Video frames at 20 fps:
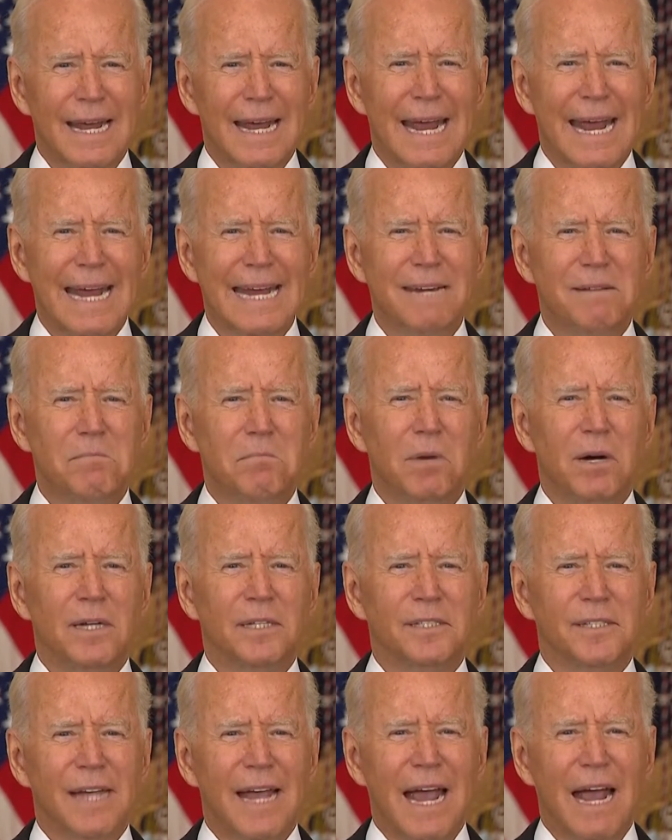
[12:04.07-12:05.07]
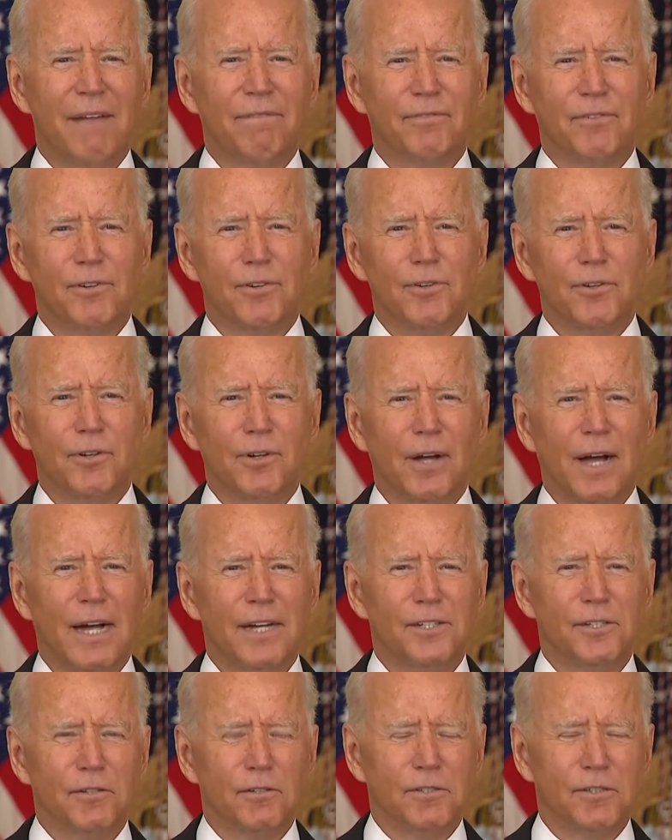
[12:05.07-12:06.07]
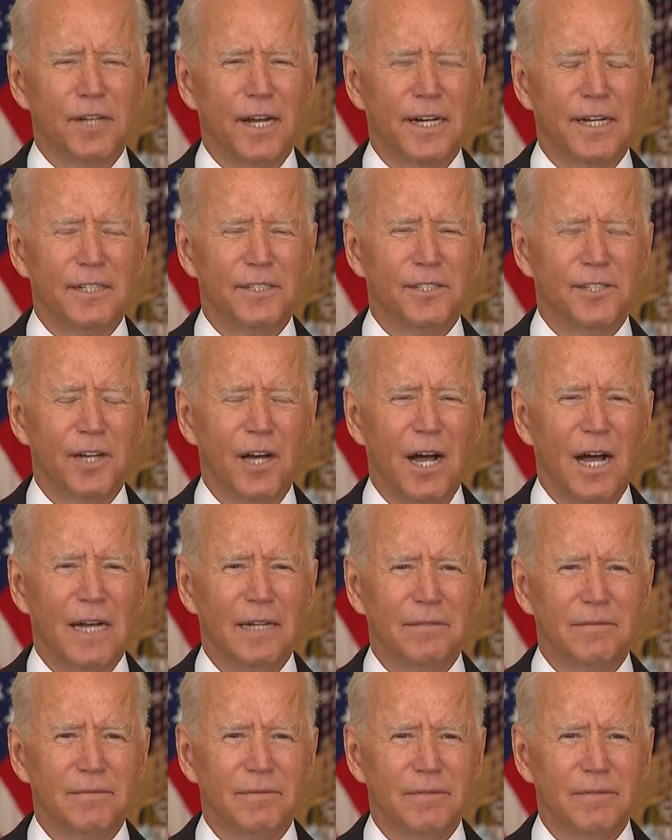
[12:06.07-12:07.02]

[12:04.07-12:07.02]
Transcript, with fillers: eight months after you got your second shot.